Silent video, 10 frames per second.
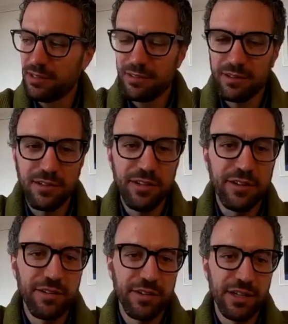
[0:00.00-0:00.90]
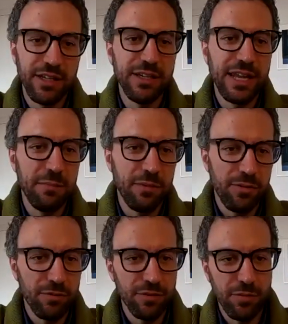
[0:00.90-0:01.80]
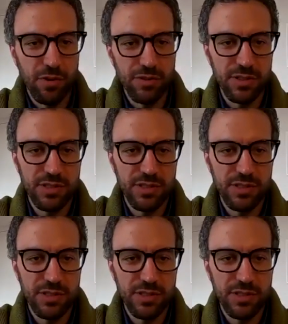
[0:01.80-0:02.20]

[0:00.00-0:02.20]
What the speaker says: clear enabler of the process,